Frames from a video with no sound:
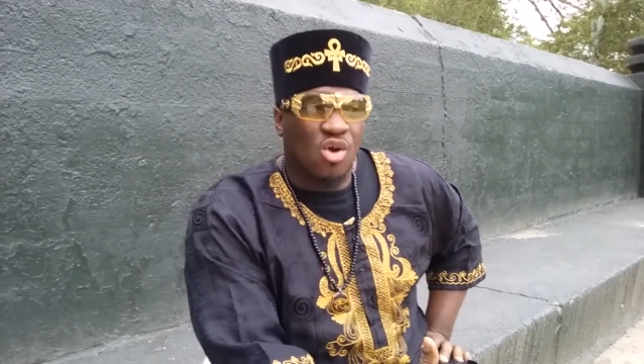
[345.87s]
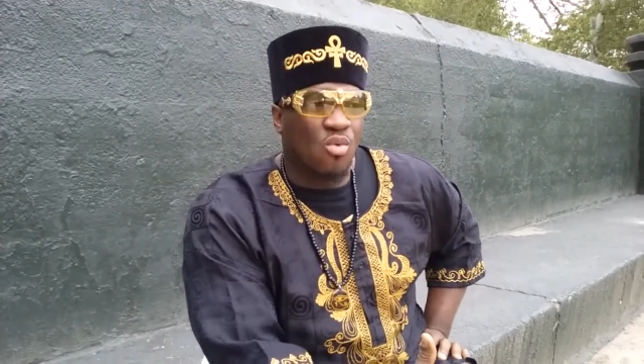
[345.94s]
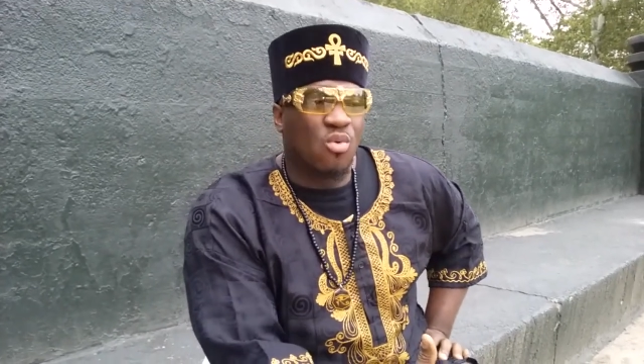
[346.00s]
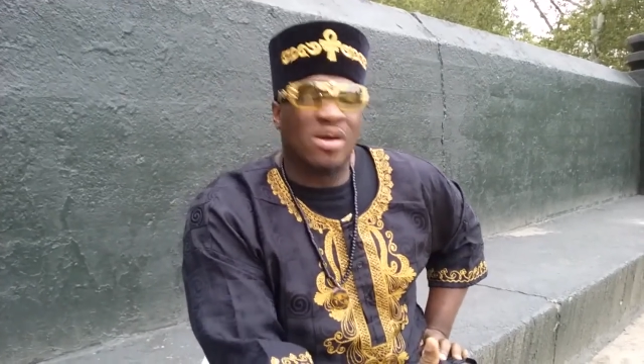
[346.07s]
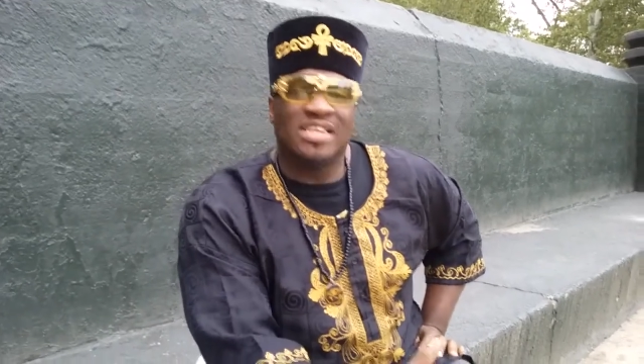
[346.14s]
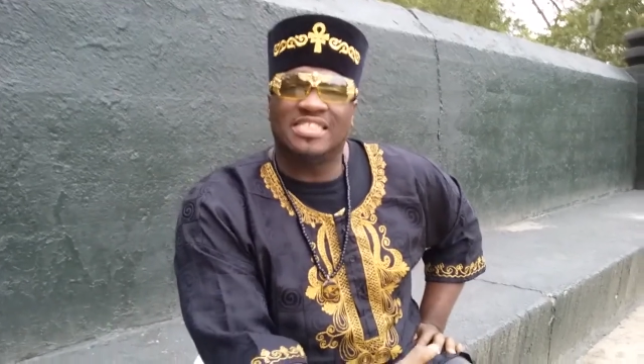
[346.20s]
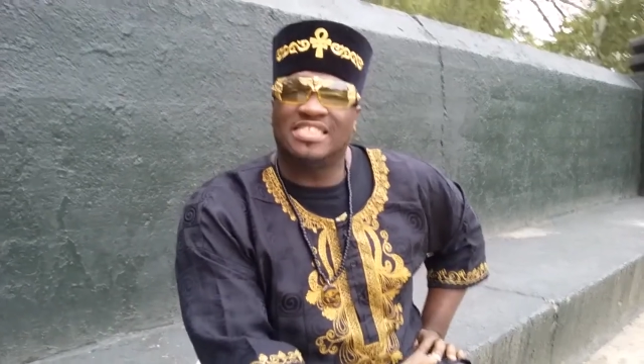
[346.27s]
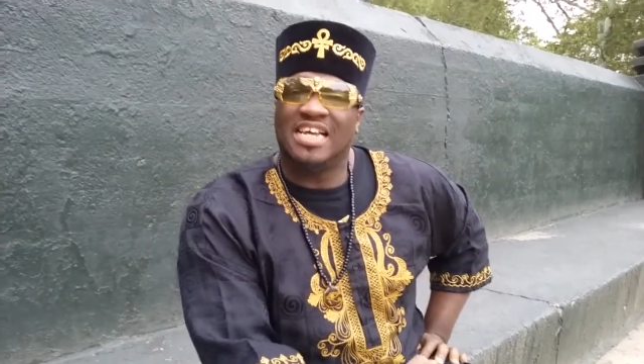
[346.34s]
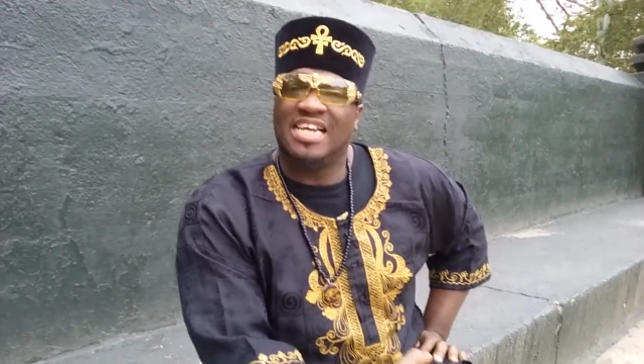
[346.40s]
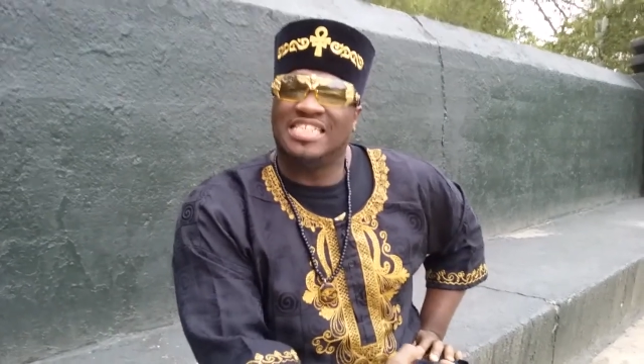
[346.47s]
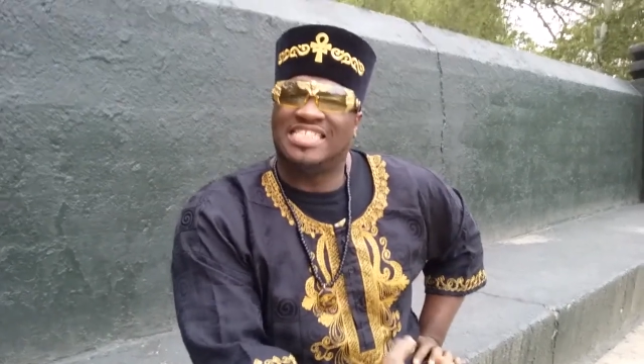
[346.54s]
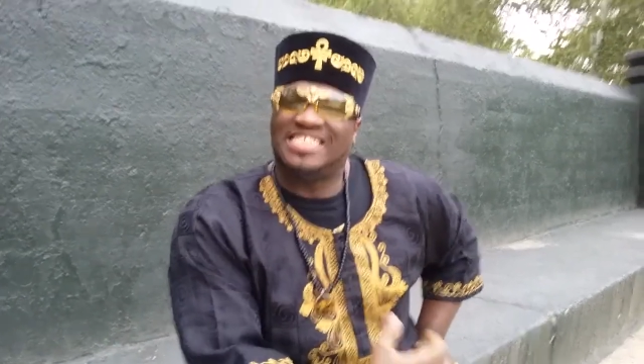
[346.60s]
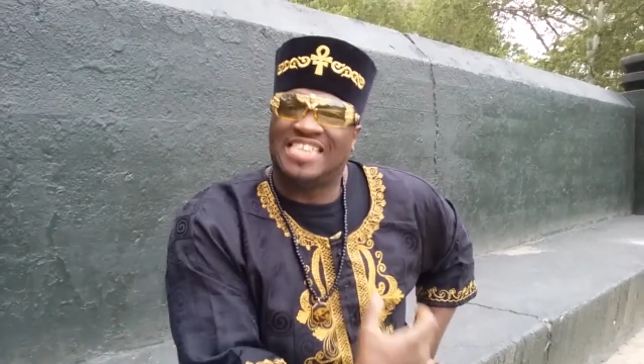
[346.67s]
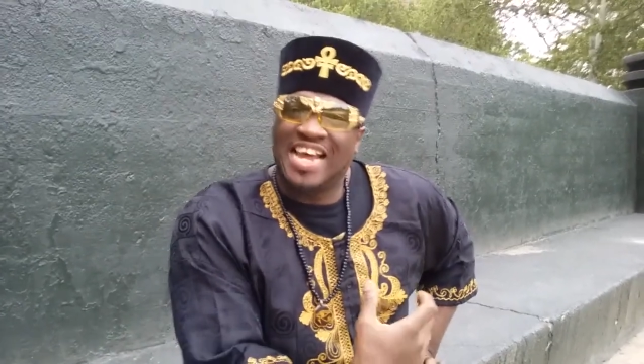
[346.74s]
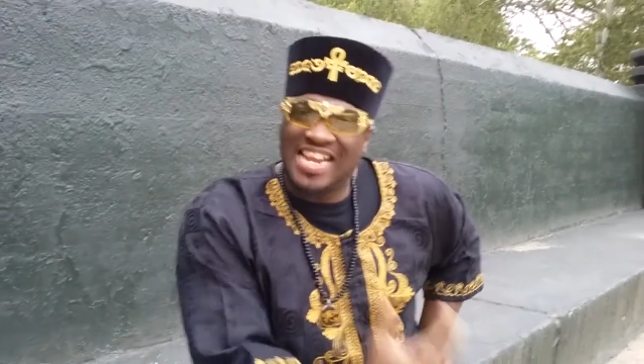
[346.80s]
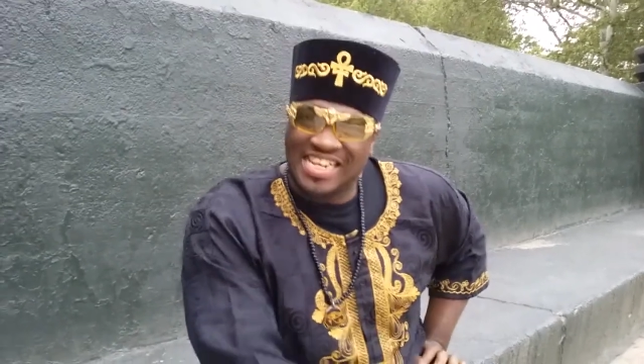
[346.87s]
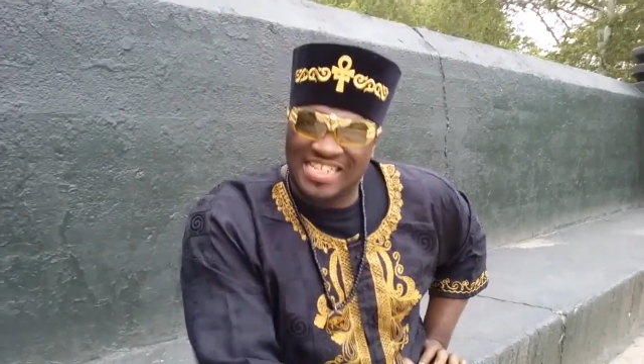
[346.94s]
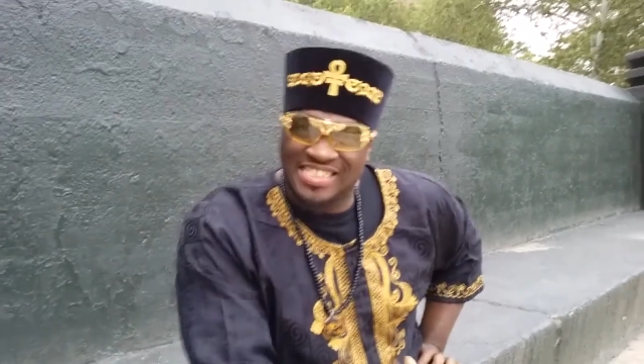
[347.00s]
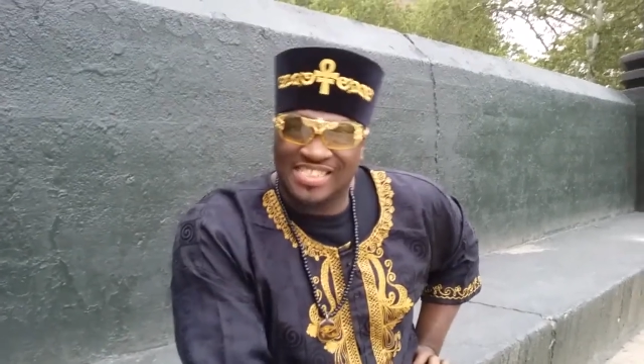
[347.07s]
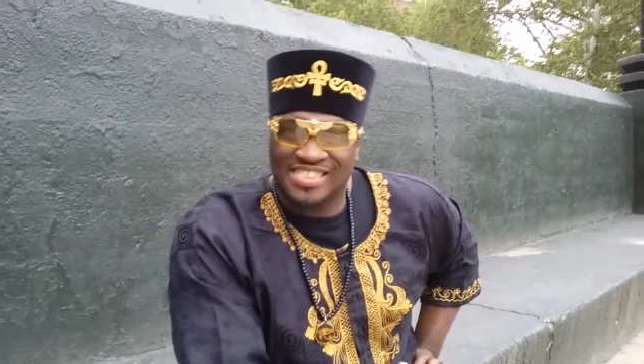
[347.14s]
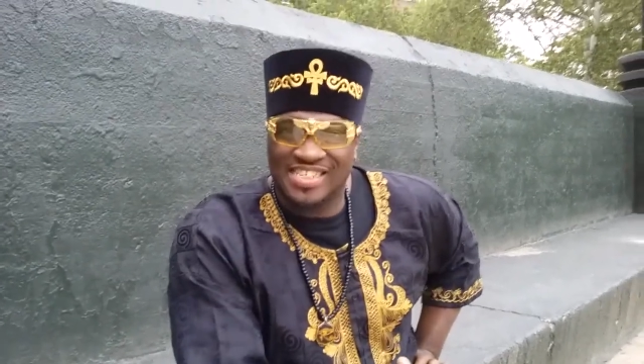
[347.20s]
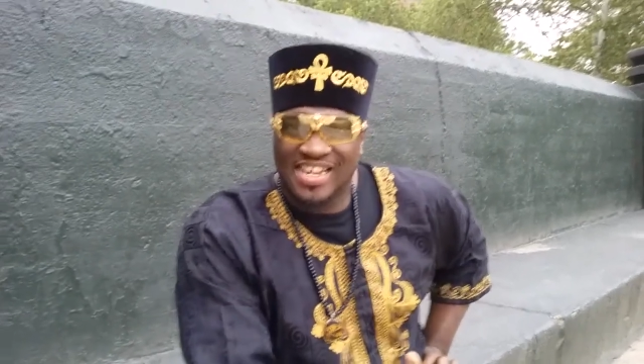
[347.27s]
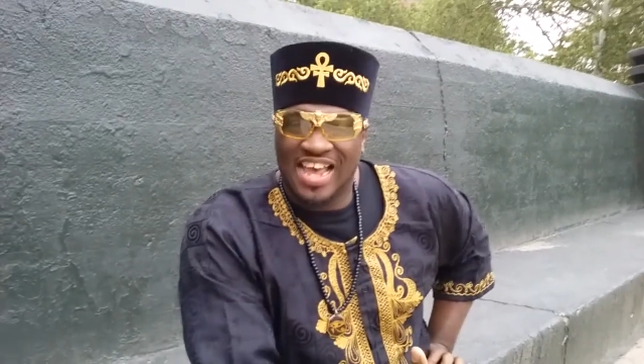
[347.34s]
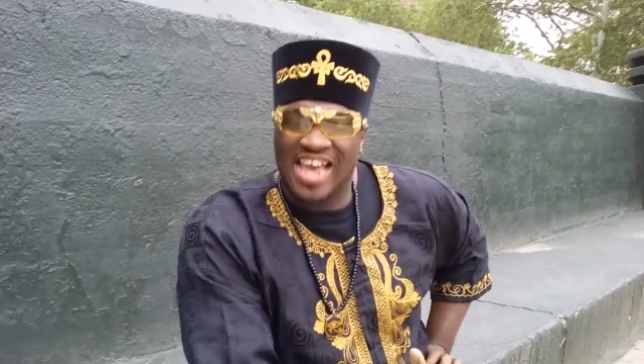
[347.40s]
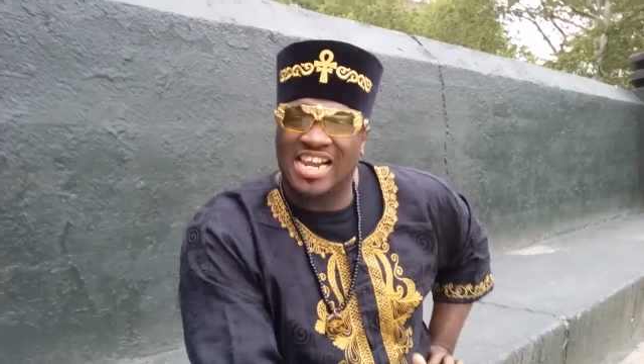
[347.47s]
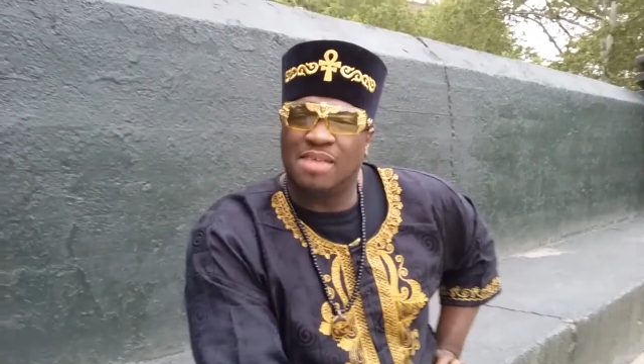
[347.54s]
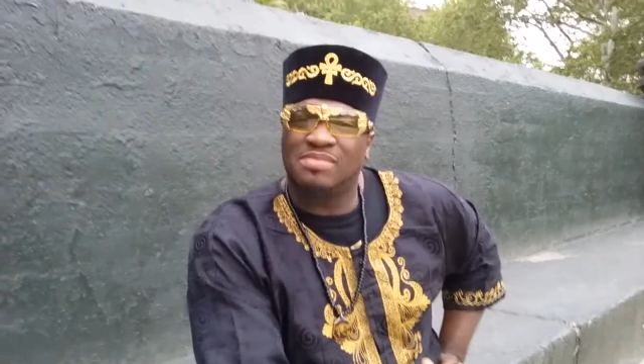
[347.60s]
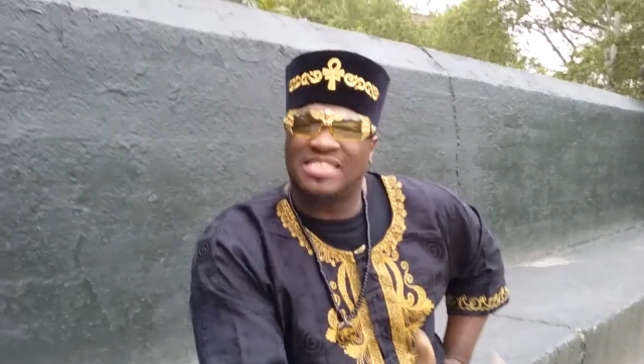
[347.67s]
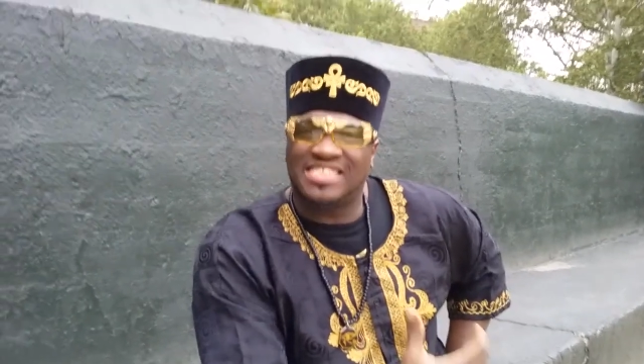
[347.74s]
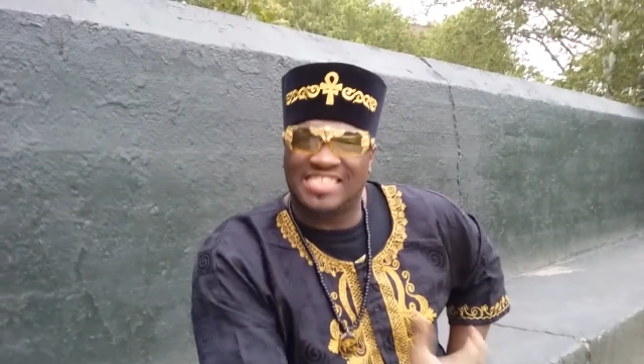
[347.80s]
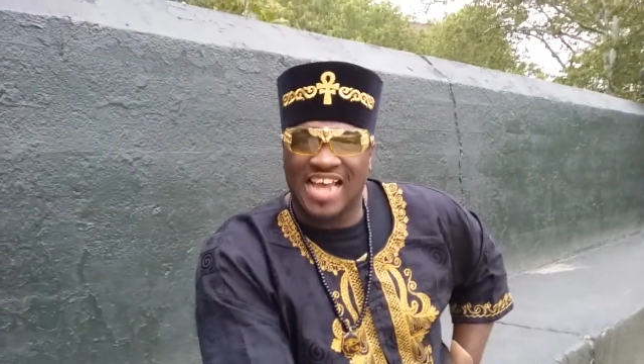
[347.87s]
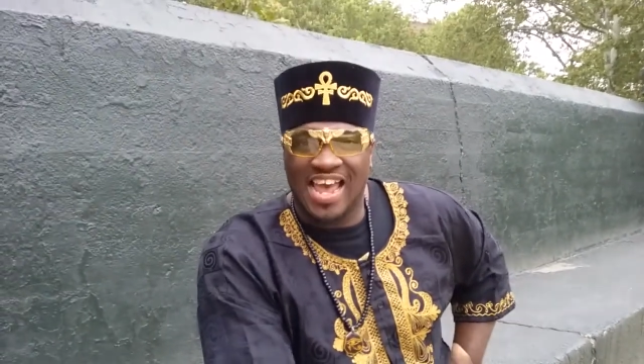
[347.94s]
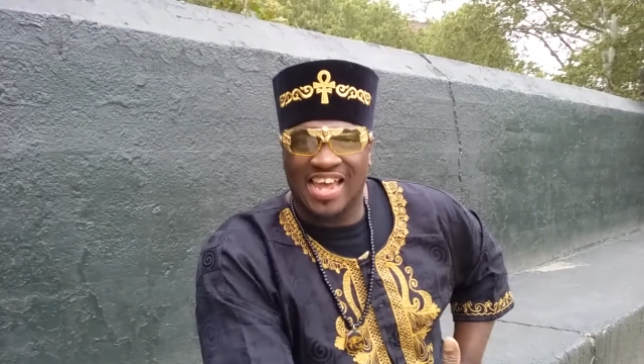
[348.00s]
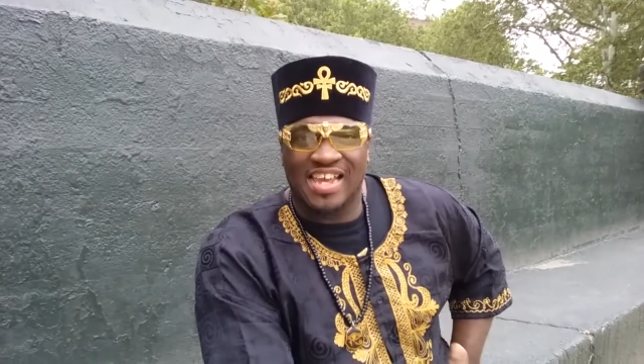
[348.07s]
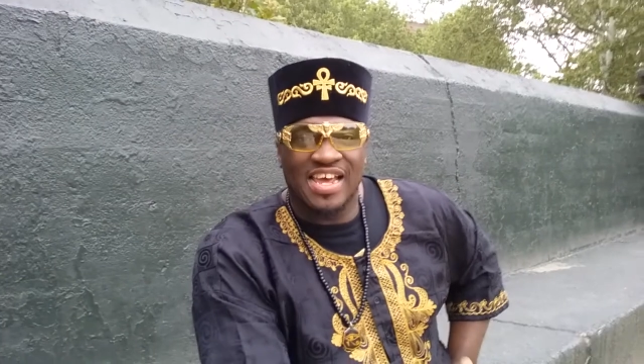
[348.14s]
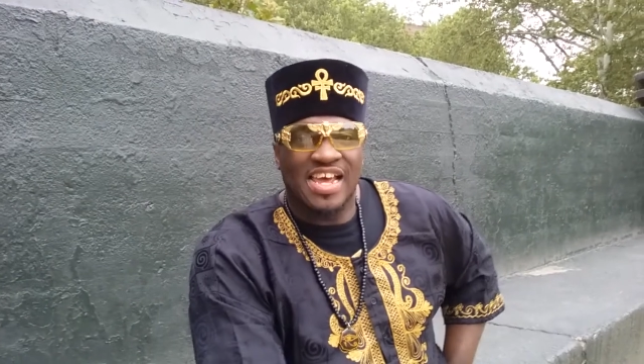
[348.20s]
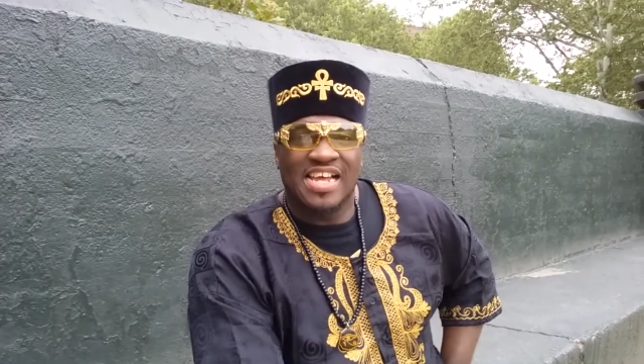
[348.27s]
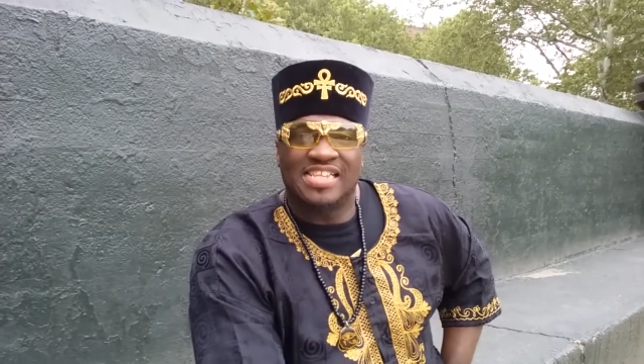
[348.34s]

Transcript: was jealous and upset